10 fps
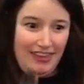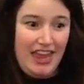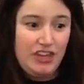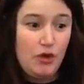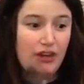
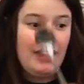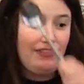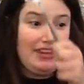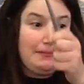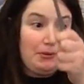Hey, you can
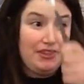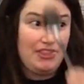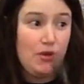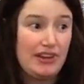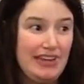even eat
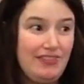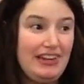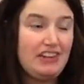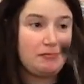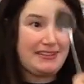
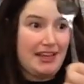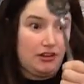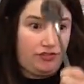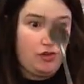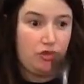your
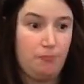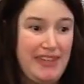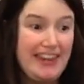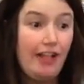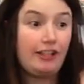McDonald's food with
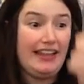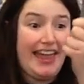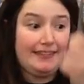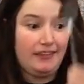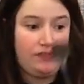me, and I'll
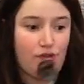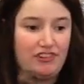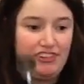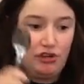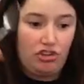gladly serve
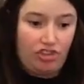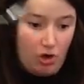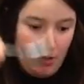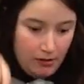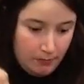it to you. Just
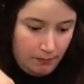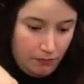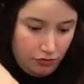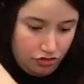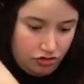go,
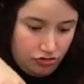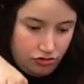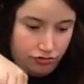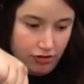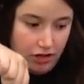
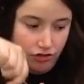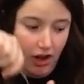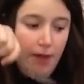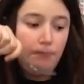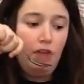French
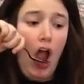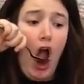fry?